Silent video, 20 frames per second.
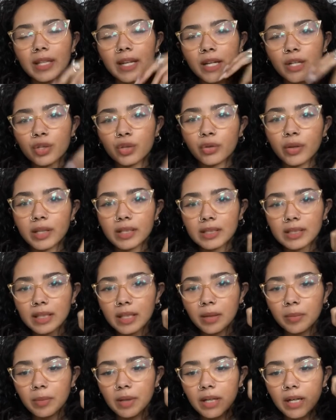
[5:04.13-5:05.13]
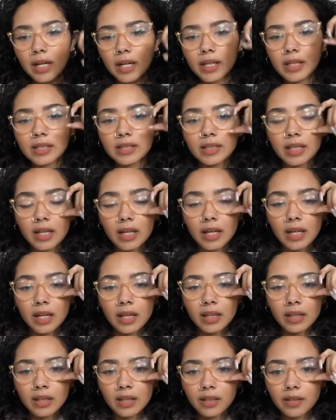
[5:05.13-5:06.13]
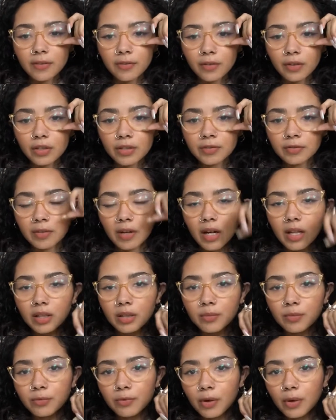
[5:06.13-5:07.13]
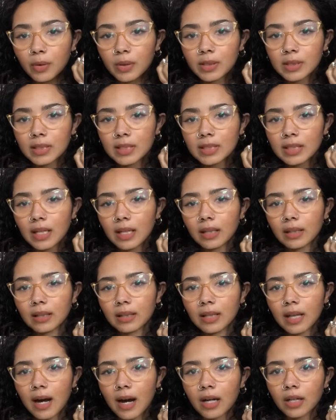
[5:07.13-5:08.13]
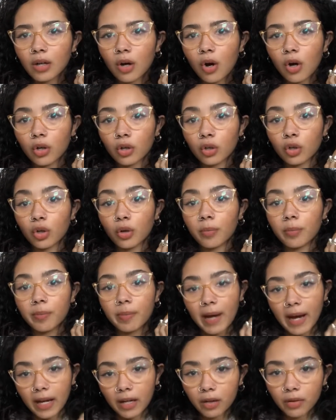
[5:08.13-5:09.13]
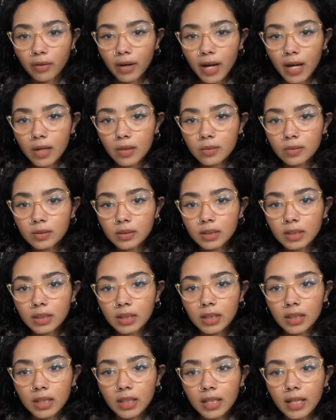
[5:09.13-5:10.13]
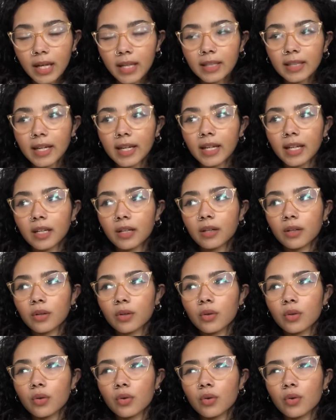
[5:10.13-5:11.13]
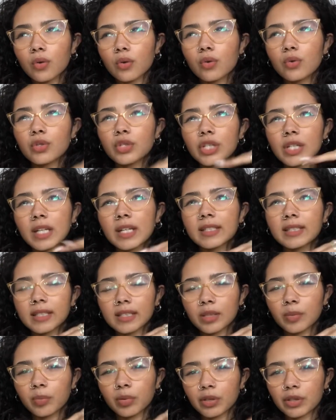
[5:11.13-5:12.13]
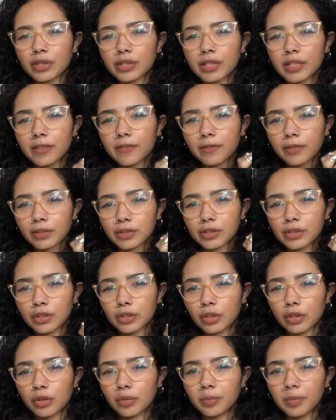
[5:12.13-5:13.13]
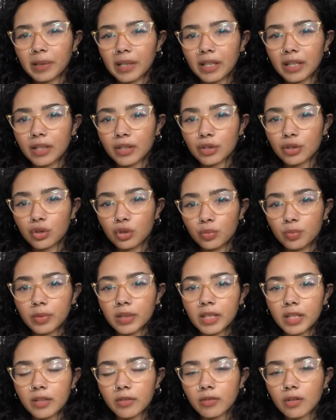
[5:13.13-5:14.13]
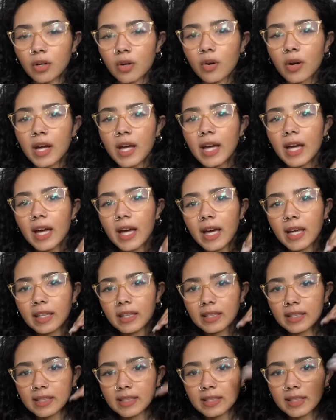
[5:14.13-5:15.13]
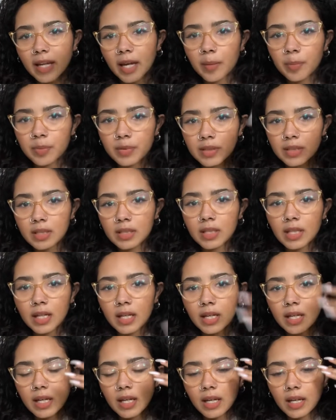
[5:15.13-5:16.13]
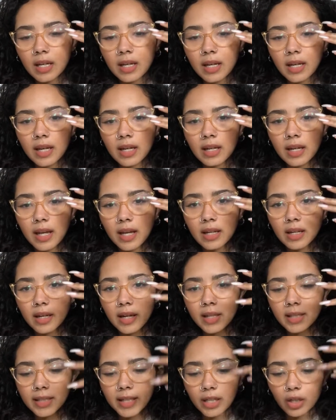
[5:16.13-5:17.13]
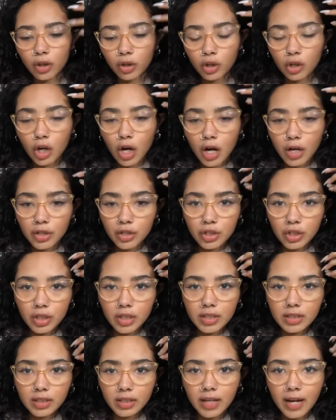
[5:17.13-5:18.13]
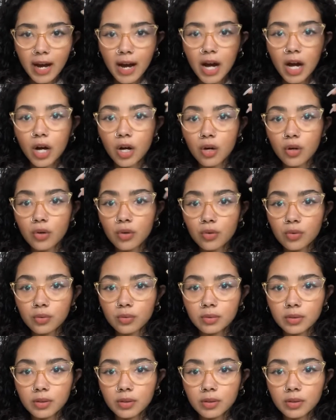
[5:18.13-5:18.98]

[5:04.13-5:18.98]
interesting because this first volume focuses a lot on her background and like who she is as a person versus her being a superhero, and the steps and like her conscious and how